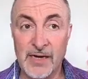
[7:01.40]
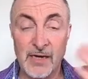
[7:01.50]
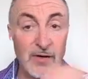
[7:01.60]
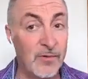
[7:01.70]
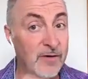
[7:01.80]
can
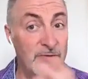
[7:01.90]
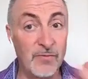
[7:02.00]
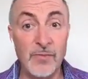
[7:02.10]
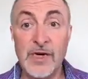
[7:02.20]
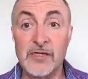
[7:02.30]
go one of
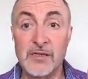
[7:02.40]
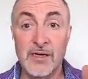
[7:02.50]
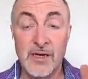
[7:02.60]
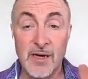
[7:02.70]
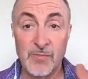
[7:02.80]
different ways,
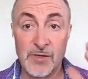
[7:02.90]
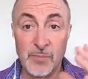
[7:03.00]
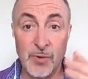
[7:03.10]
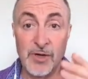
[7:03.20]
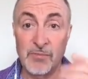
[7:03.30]
but the
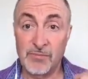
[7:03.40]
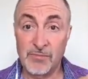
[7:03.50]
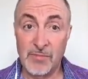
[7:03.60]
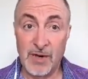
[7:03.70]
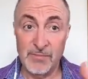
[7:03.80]
point
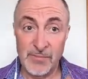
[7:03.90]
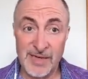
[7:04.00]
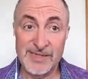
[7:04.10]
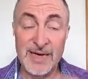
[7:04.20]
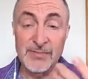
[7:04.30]
I'm
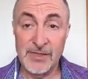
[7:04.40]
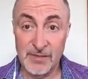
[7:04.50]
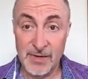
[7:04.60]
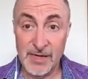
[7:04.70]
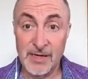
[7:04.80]
attempting to
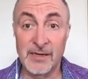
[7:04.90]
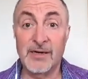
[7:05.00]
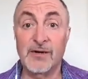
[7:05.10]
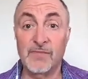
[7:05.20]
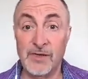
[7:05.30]
make here,
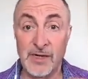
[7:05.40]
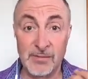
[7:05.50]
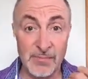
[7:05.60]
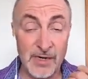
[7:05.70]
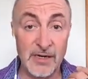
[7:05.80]
and hopefully
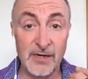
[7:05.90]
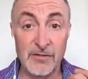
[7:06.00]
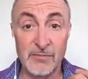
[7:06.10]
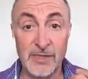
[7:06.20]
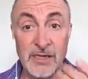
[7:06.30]
getting you
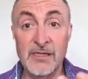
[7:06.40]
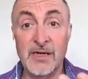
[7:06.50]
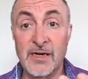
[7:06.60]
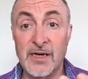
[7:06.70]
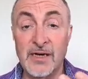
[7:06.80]
some
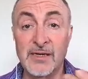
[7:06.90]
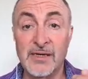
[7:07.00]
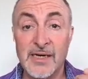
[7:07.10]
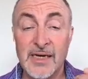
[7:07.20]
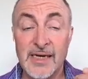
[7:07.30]
insight here,
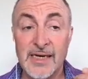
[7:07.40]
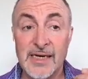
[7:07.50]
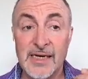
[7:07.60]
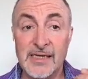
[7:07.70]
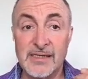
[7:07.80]

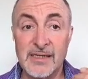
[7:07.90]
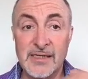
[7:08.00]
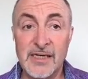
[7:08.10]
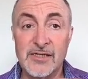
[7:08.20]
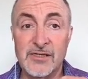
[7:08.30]
is that
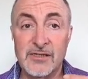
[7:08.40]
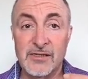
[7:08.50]
this